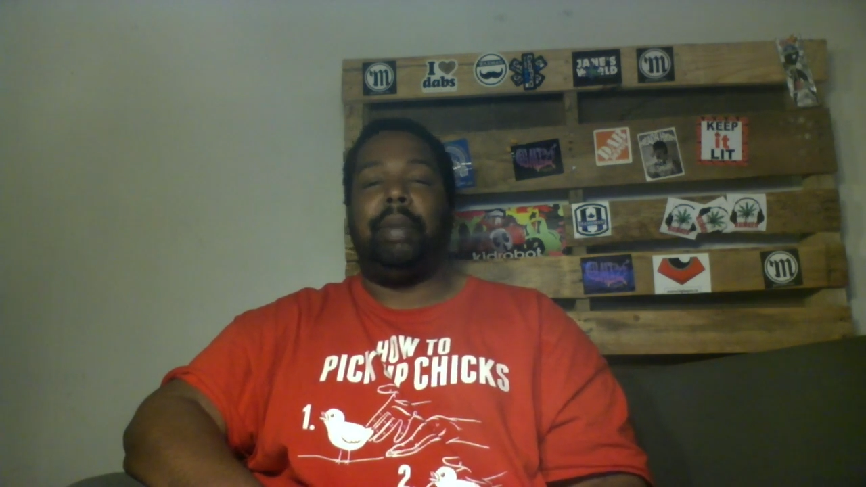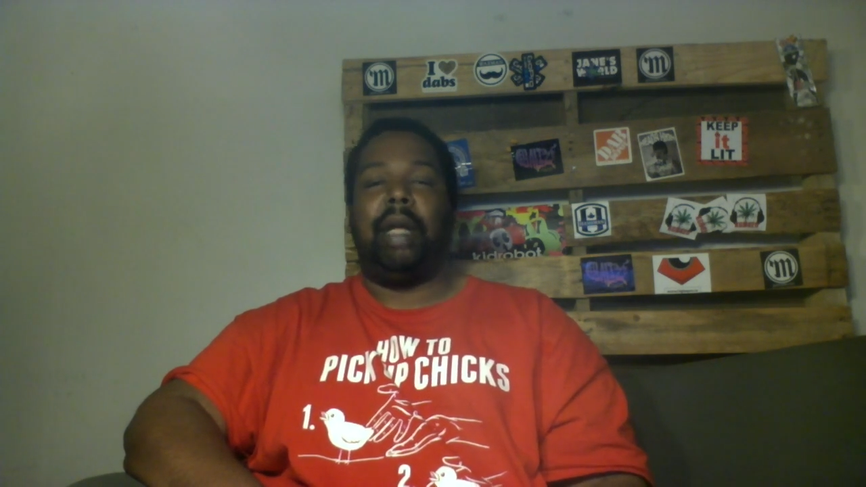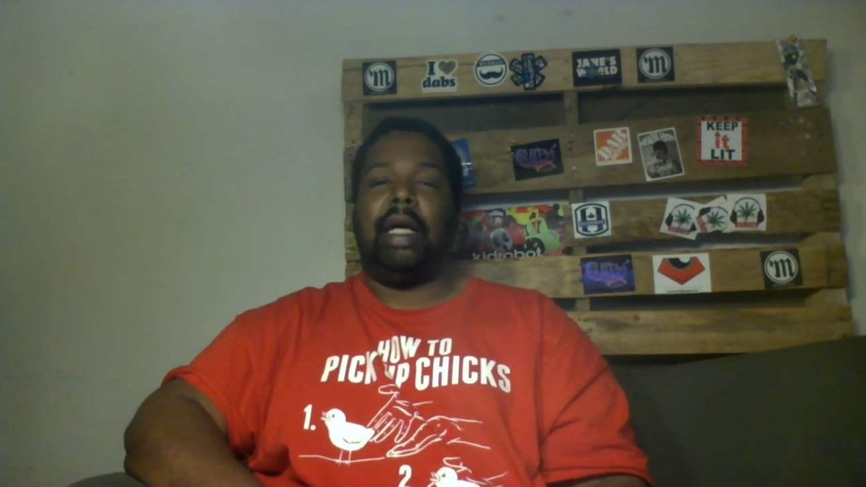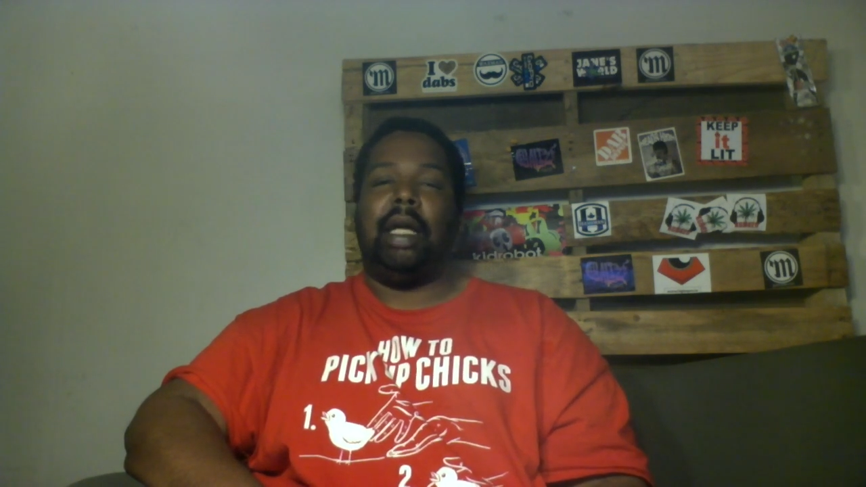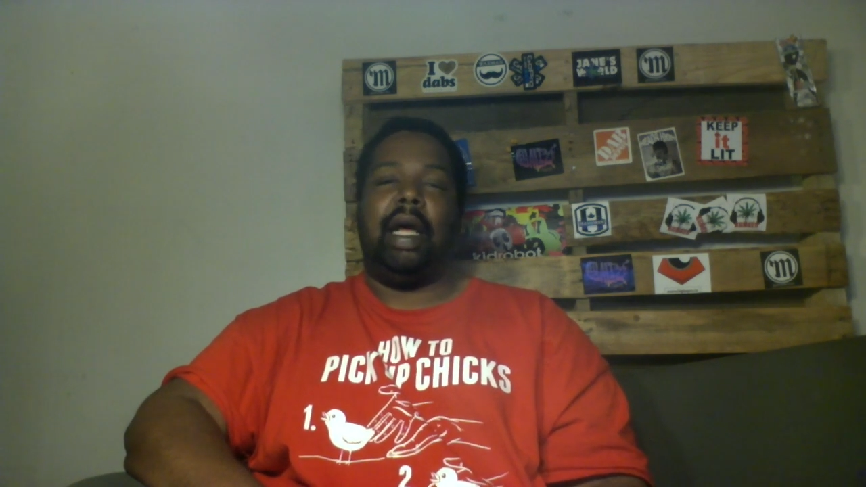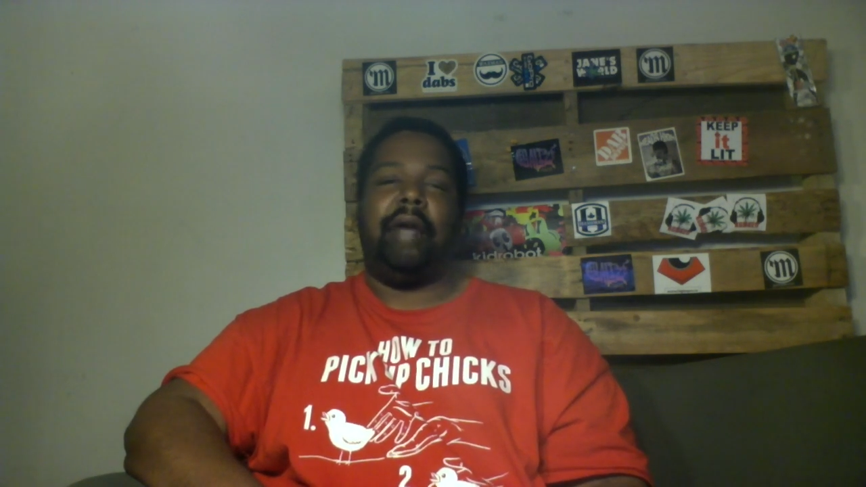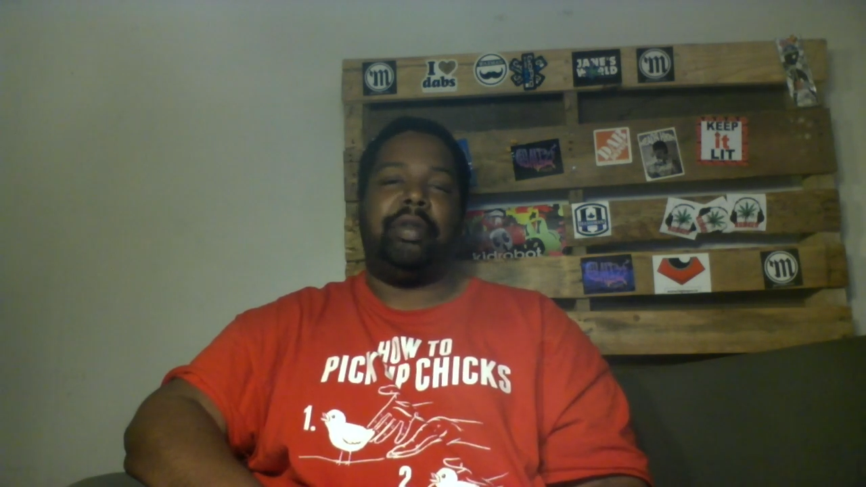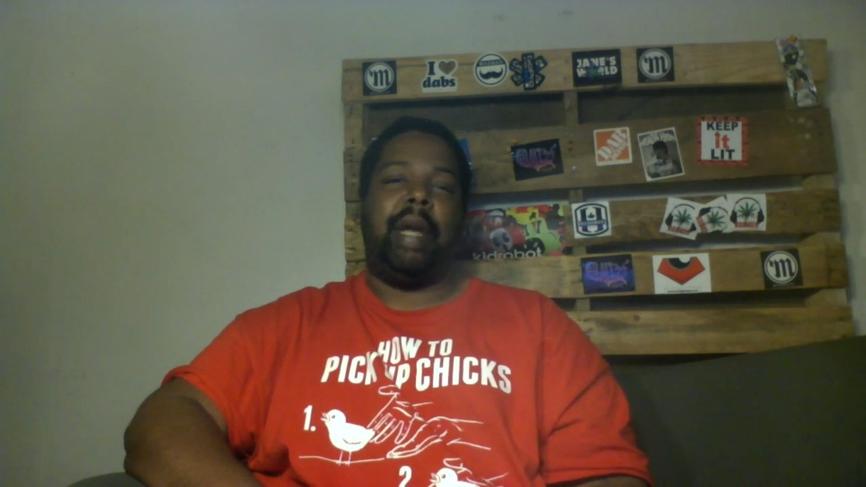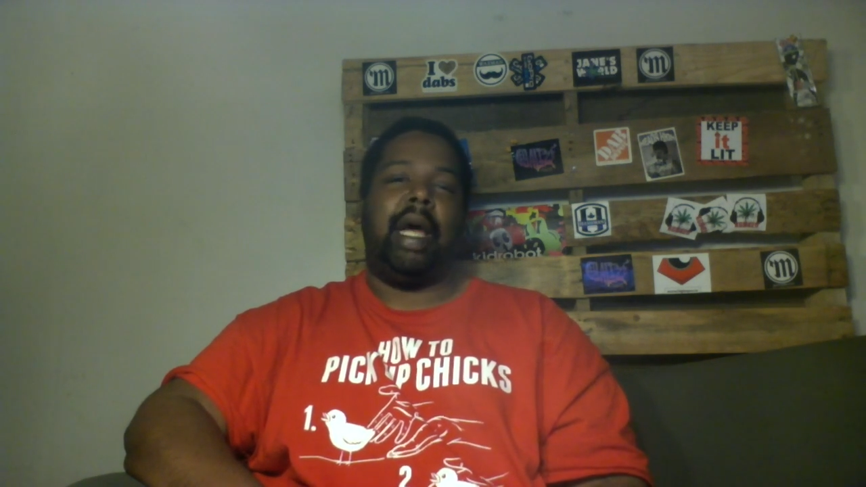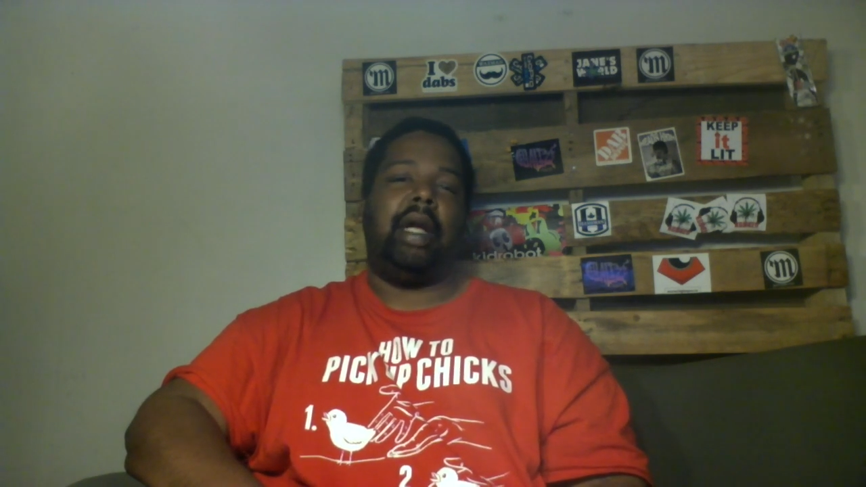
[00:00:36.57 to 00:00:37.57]
Black
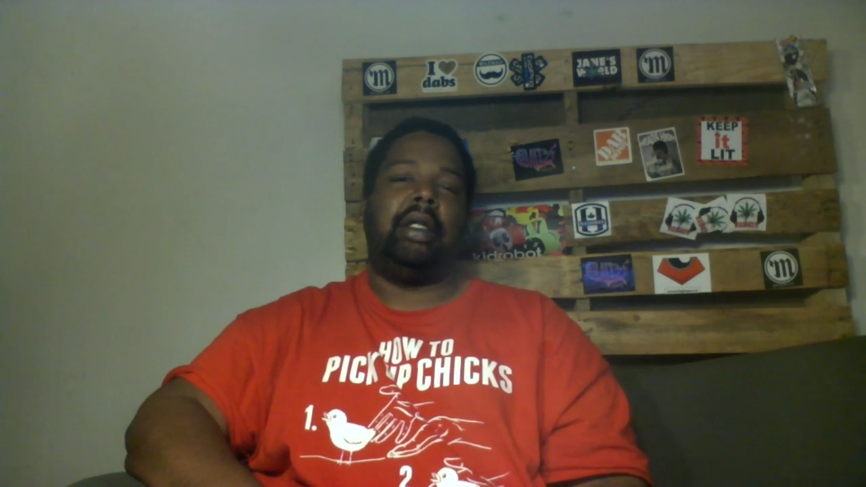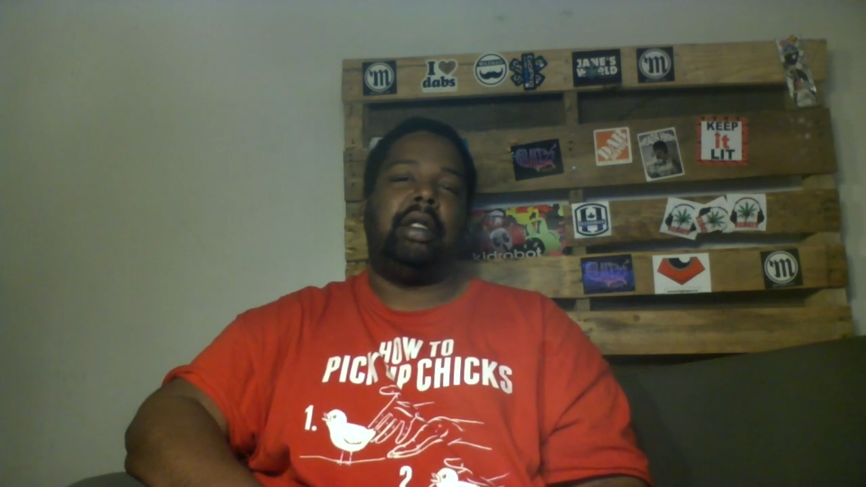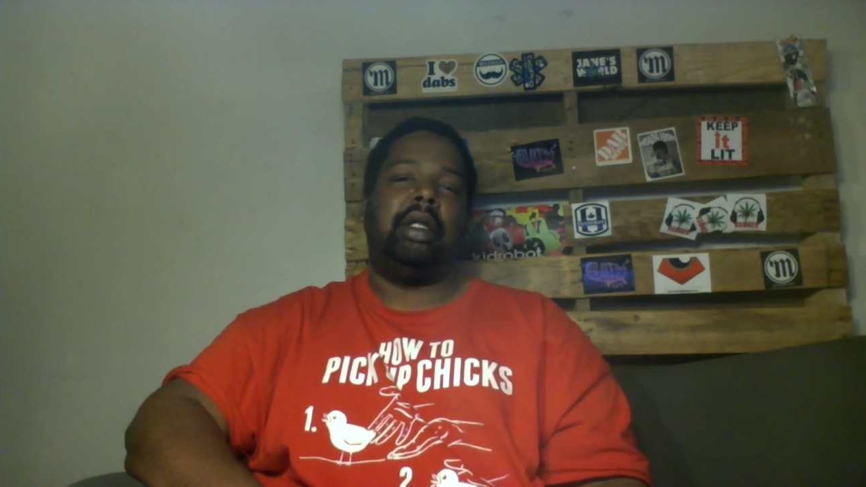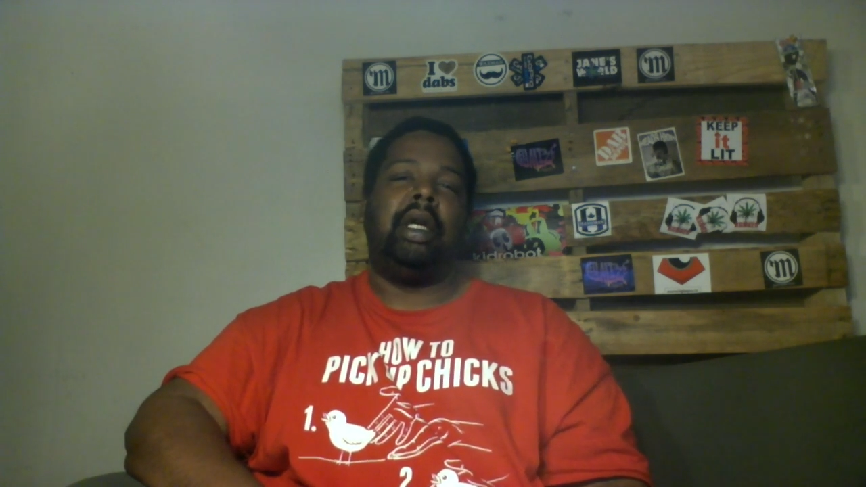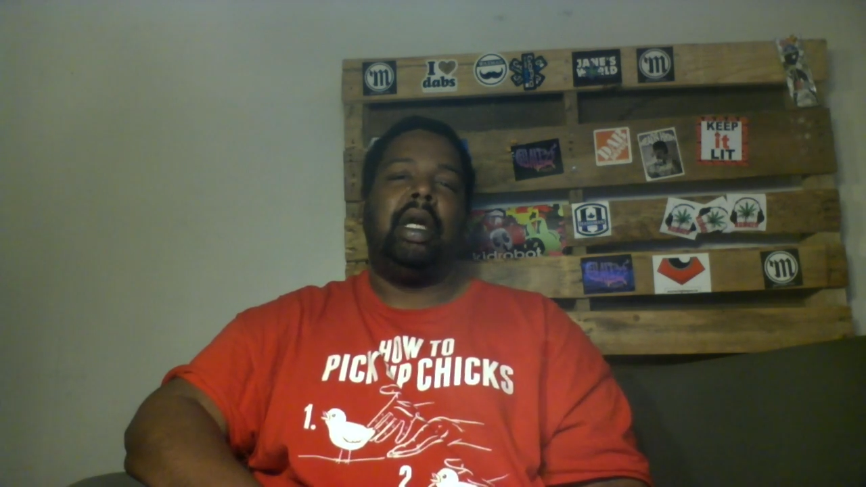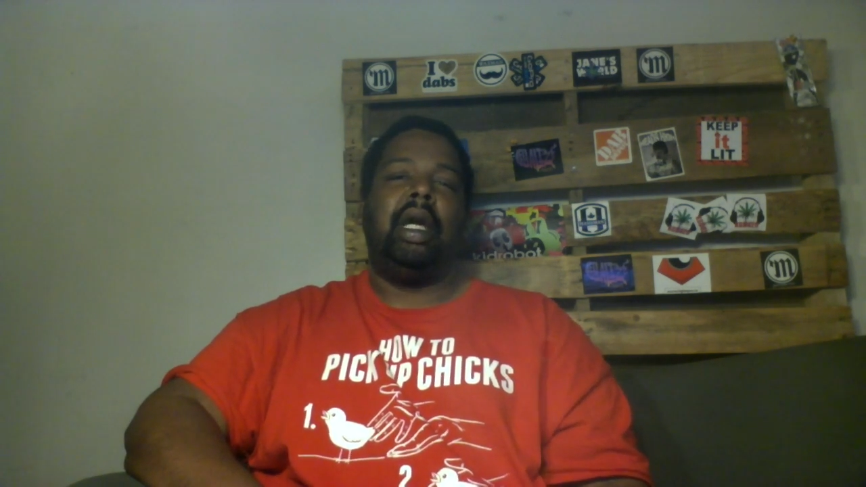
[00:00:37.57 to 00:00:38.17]
Lives Matter,